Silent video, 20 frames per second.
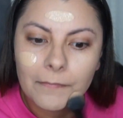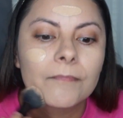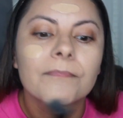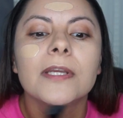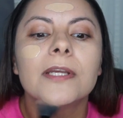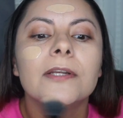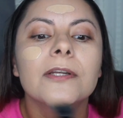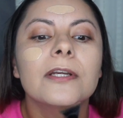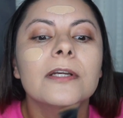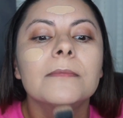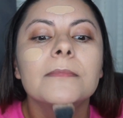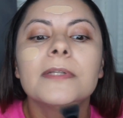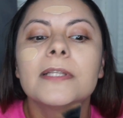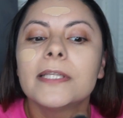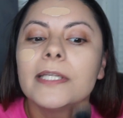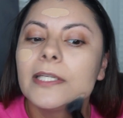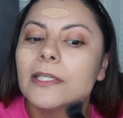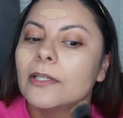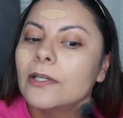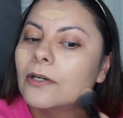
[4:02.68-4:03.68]
I
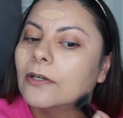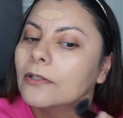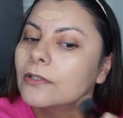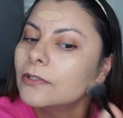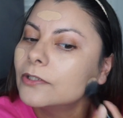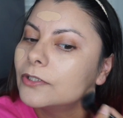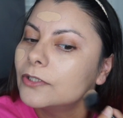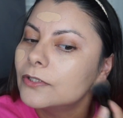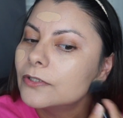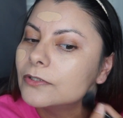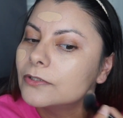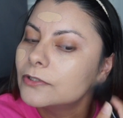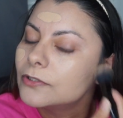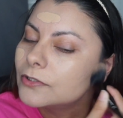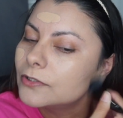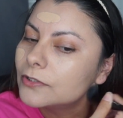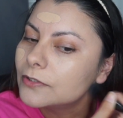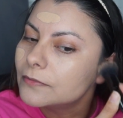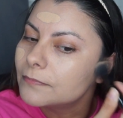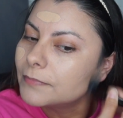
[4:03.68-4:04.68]
normally don't do
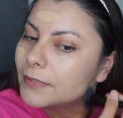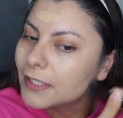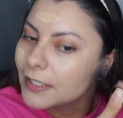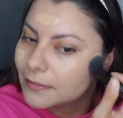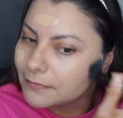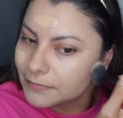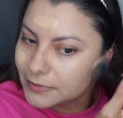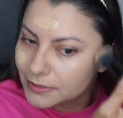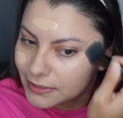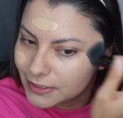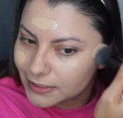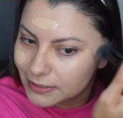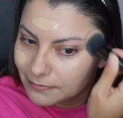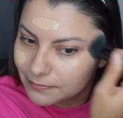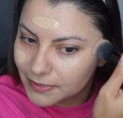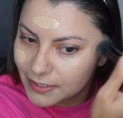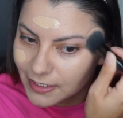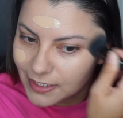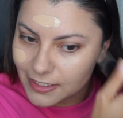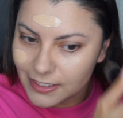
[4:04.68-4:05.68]
two pumps just
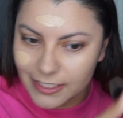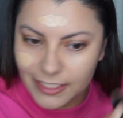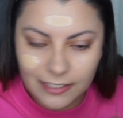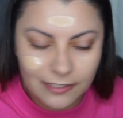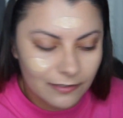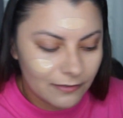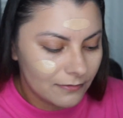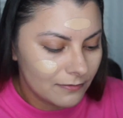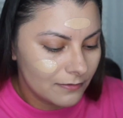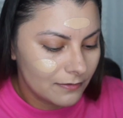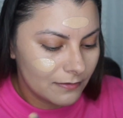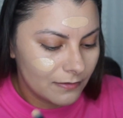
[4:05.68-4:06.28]
because I don't